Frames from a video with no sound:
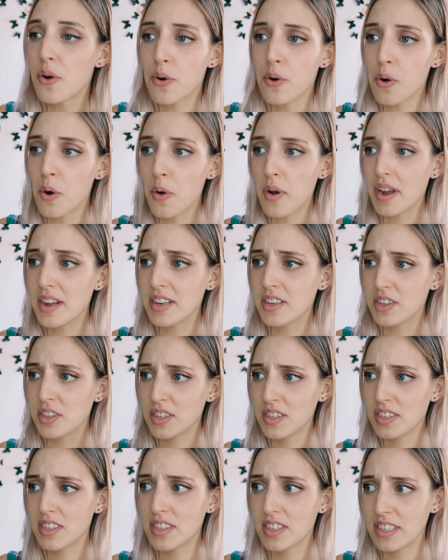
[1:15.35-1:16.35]
or it
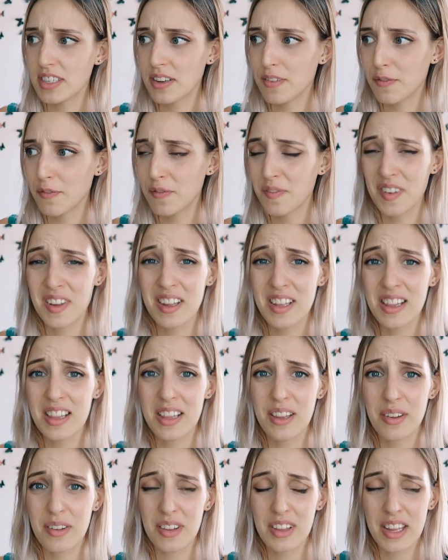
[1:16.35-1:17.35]
just didn't
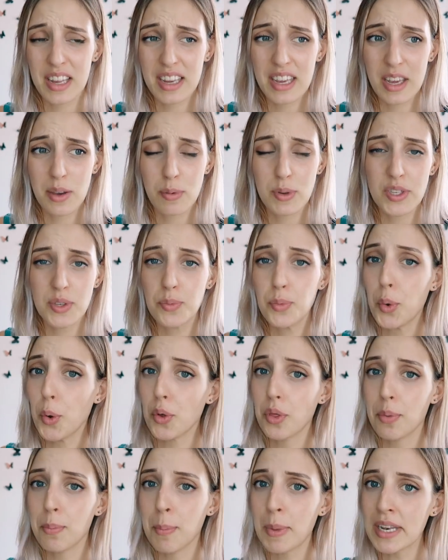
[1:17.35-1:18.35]
feel like it was
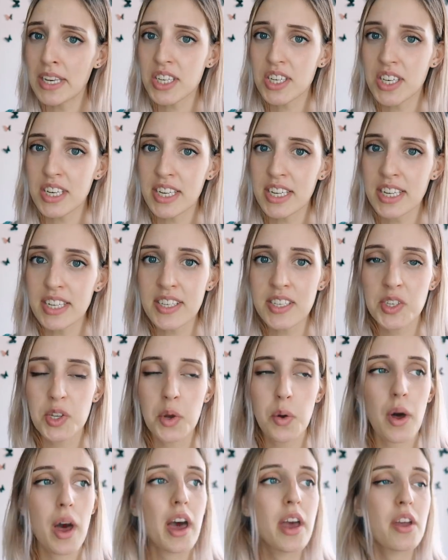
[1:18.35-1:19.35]
worth mentioning,
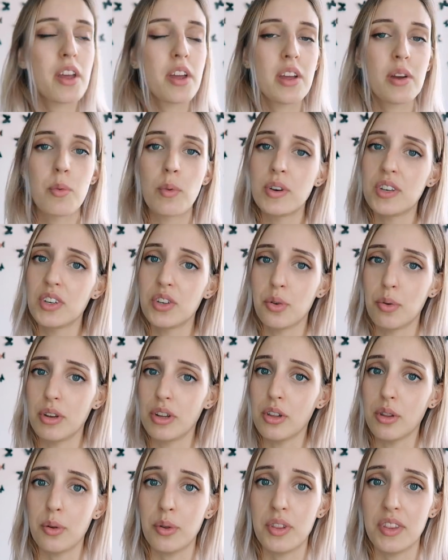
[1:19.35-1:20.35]
so I wanted to
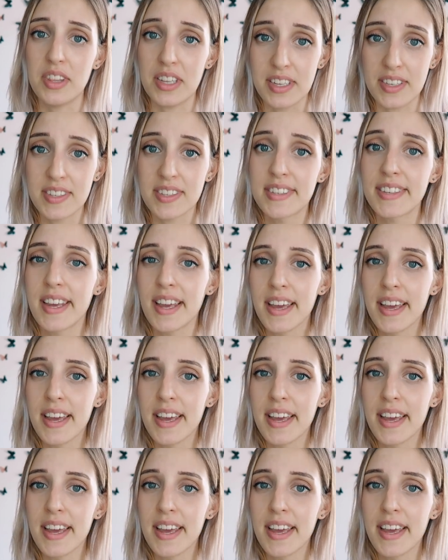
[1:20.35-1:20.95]
include this